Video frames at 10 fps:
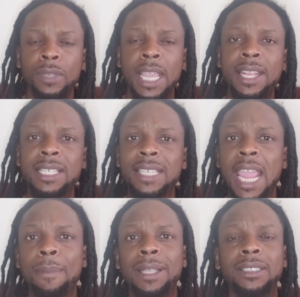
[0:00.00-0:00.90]
In this
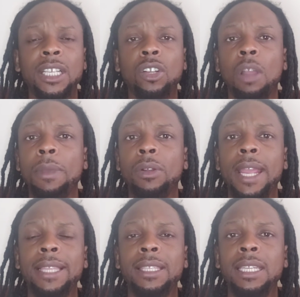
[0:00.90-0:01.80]
game, I seen Carmelo
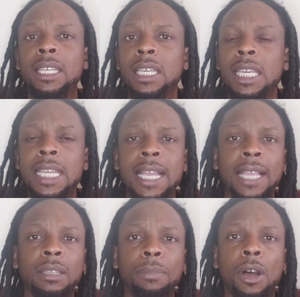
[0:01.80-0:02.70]
Anthony. He
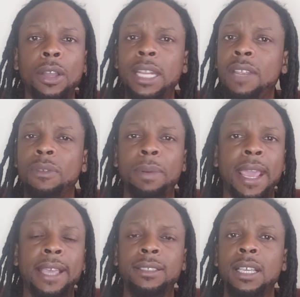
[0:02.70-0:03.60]
got the ball. He didn't even
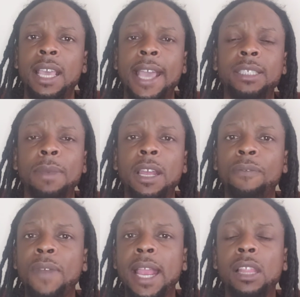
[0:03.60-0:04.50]
pass. As a matter
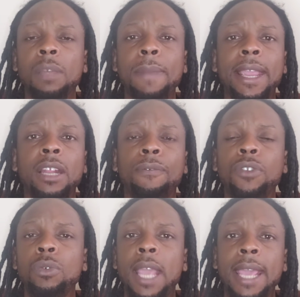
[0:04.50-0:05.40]
of fact, I look back at a
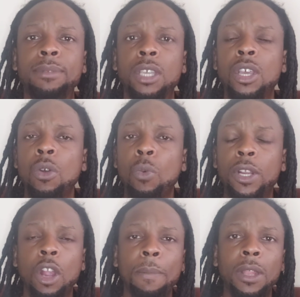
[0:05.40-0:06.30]
few games.
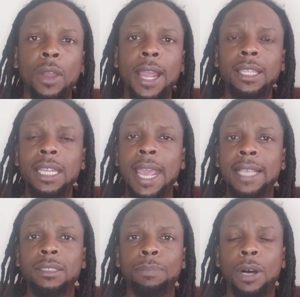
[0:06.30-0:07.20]
When Carmelo Anthony
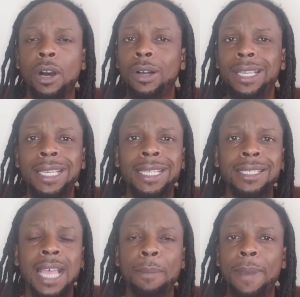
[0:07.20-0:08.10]
has the ball,
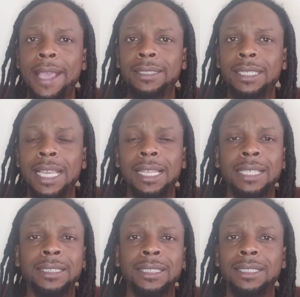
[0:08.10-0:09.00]
he's not passing it
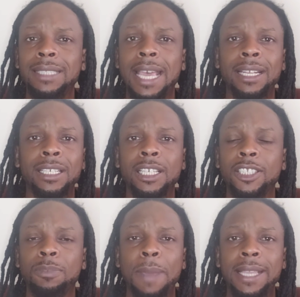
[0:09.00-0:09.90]
unless it's just not a
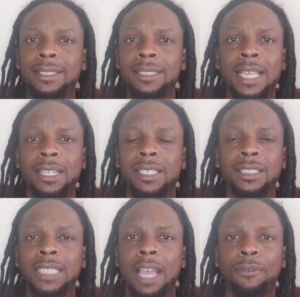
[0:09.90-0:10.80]
good space. It's not a
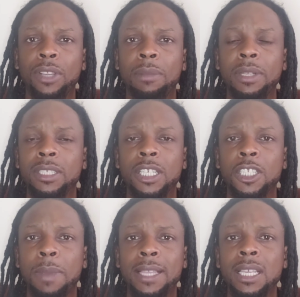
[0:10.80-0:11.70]
good shot for him in a good
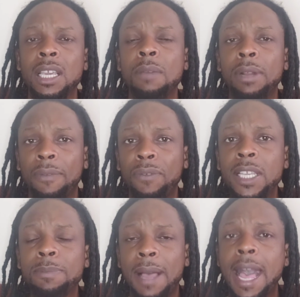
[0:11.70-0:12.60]
space. But if
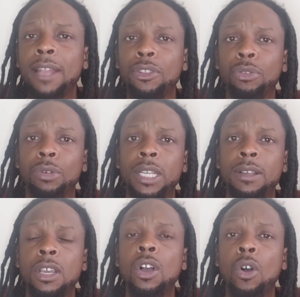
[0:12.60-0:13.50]
he's behind a
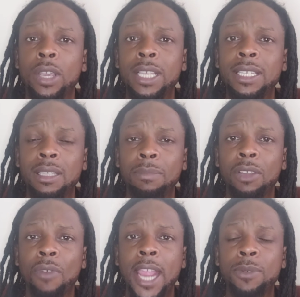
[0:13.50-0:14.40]
three or he's in the
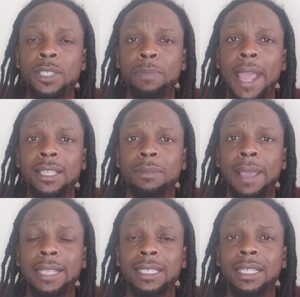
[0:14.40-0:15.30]
mid-range with his back to the
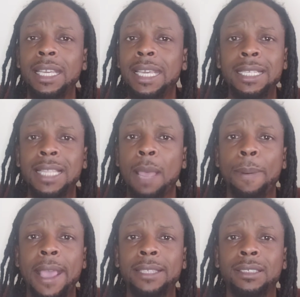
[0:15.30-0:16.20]
basket, he's not
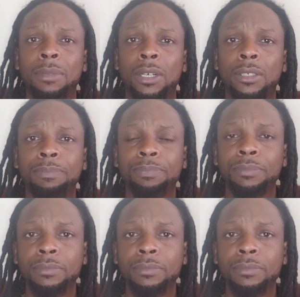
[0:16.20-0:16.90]
passing the ball.